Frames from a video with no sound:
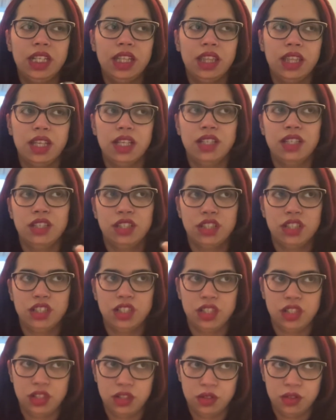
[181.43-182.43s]
things
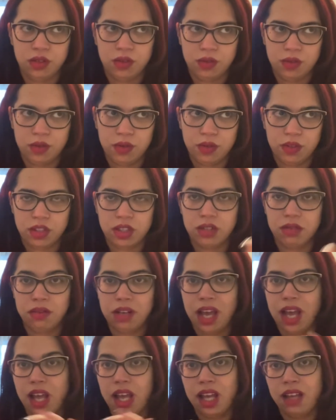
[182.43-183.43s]
to do to
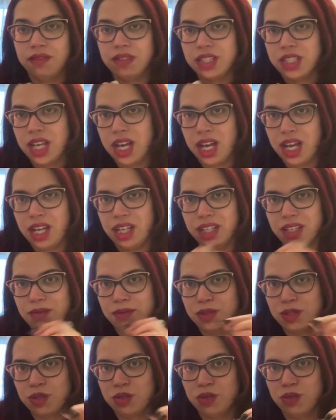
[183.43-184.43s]
not have
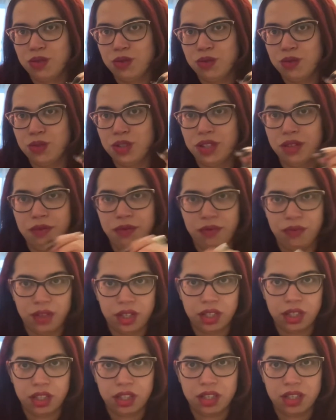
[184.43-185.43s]
time to
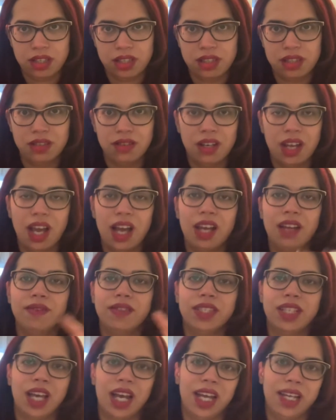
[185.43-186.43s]
confront this, to not have
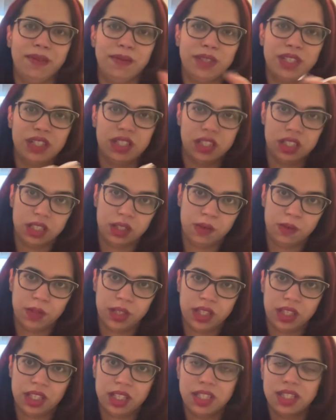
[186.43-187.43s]
time to deal
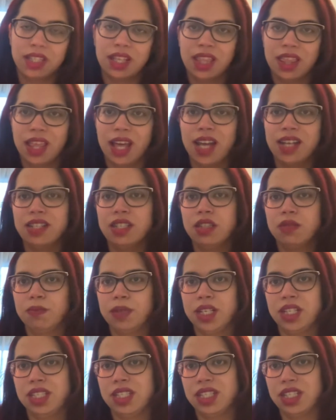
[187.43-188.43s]
with this. That is
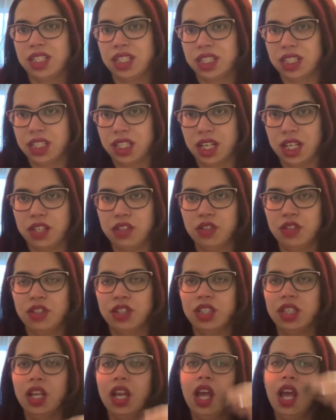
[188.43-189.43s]
basically the
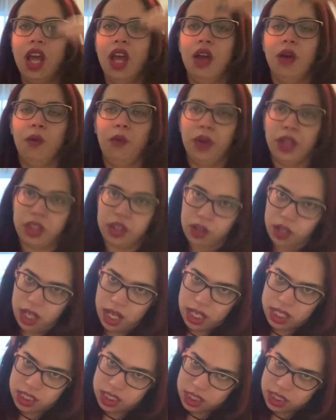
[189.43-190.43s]
energy with you
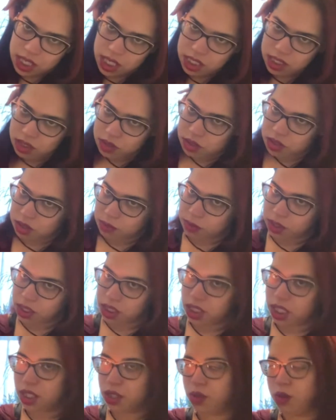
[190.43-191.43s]
guys. It's like there's
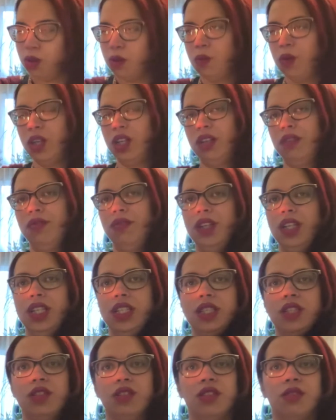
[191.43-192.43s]
something that you don't want to
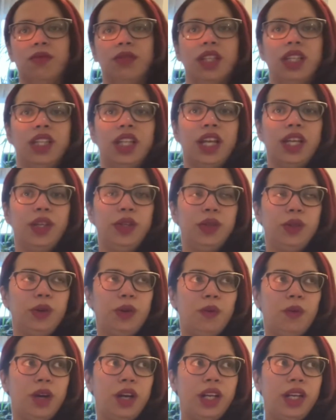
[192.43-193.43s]
face. There's something that you
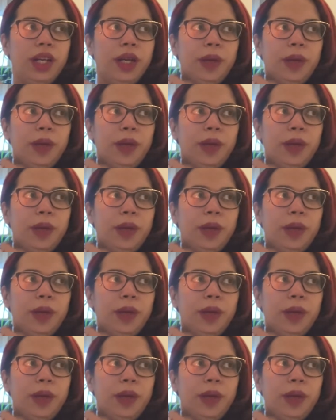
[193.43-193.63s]
don't want to